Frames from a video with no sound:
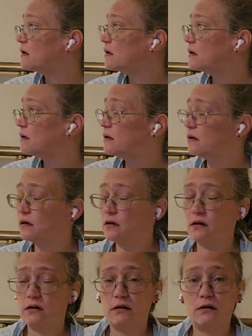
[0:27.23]

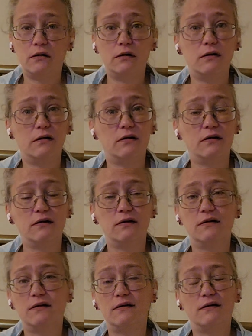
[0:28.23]

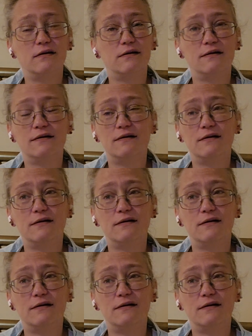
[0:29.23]
[no speech]